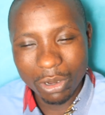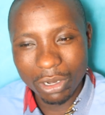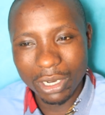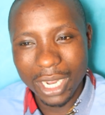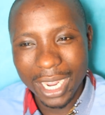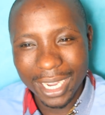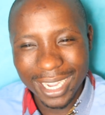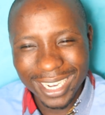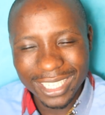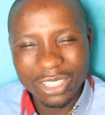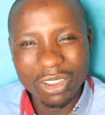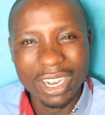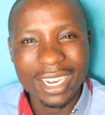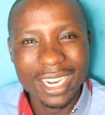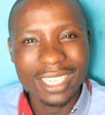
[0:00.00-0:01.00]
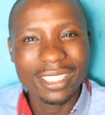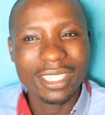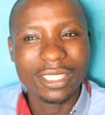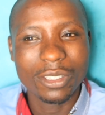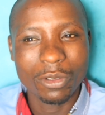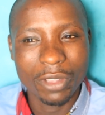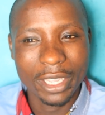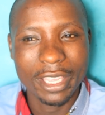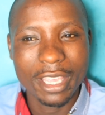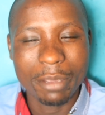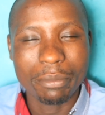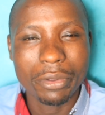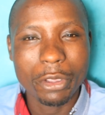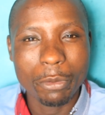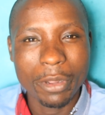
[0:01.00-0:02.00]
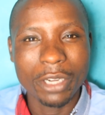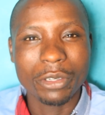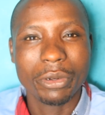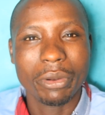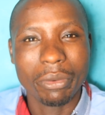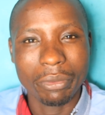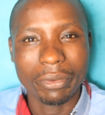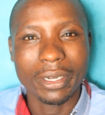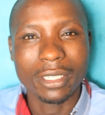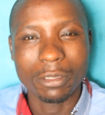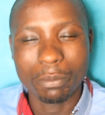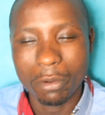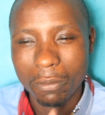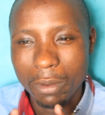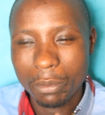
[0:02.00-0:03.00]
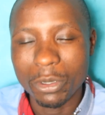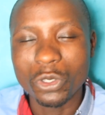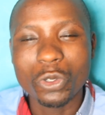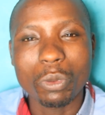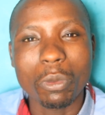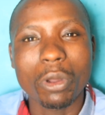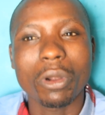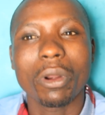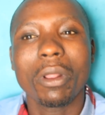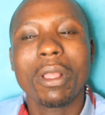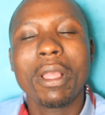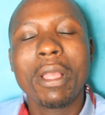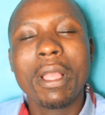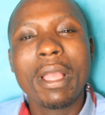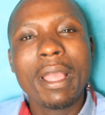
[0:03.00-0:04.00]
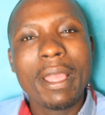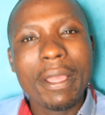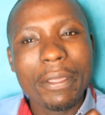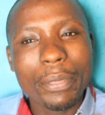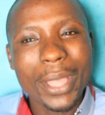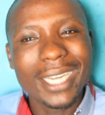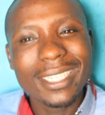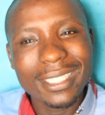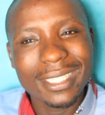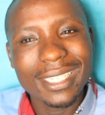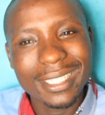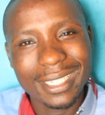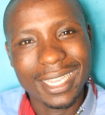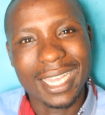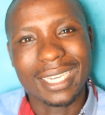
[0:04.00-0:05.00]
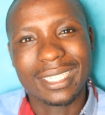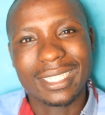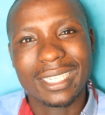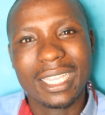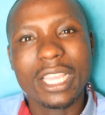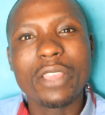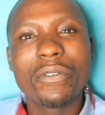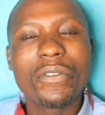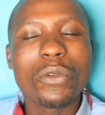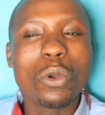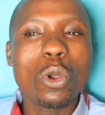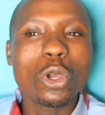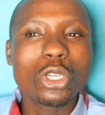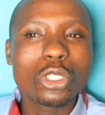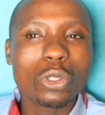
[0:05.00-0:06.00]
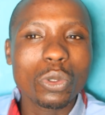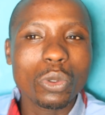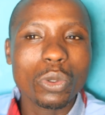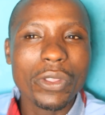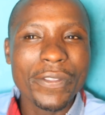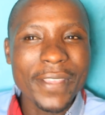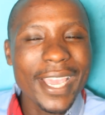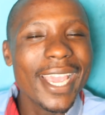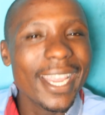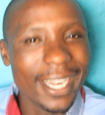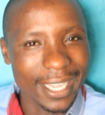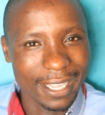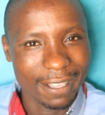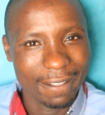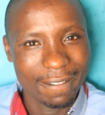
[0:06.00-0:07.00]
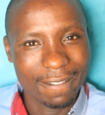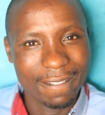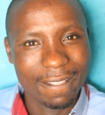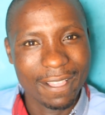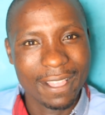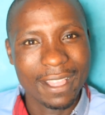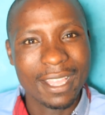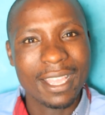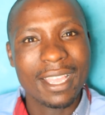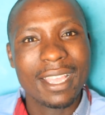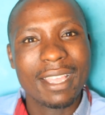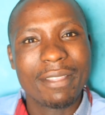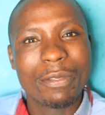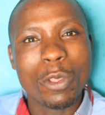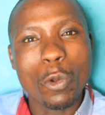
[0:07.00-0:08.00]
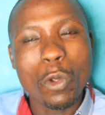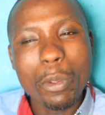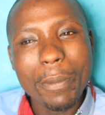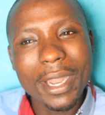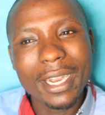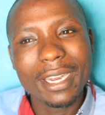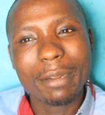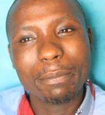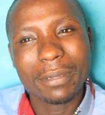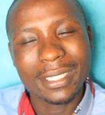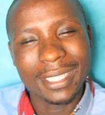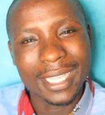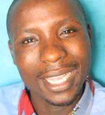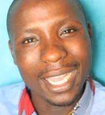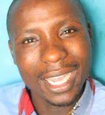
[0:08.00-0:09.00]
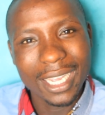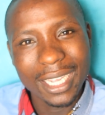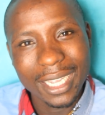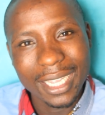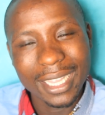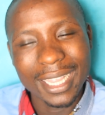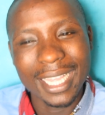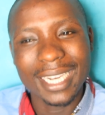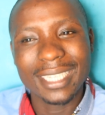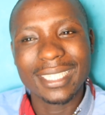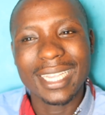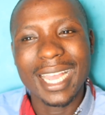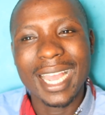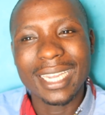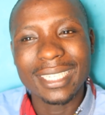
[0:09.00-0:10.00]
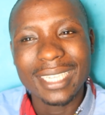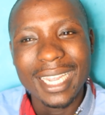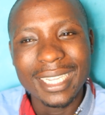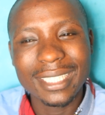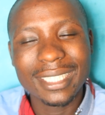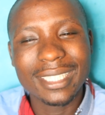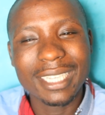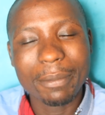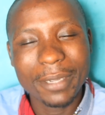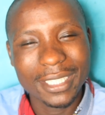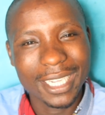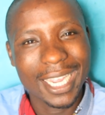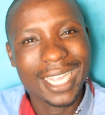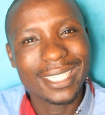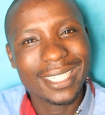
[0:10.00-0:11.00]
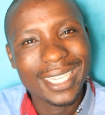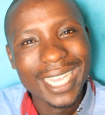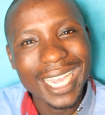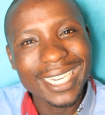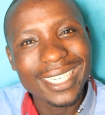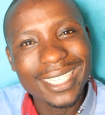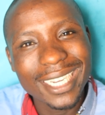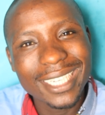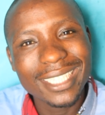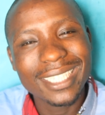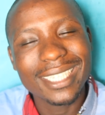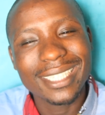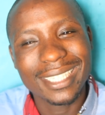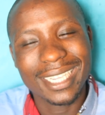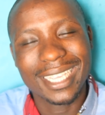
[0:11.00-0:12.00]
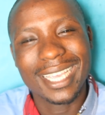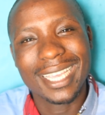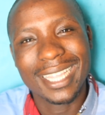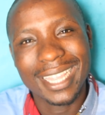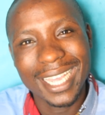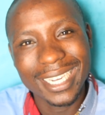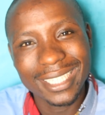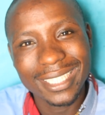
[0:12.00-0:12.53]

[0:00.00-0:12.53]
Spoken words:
a critical analysis on the Kiambu gubernatorial race probably tomorrow. That is just that. If you go to Nyeri, the women rep is there. There is a Chama cha Kazi candidate seeking that.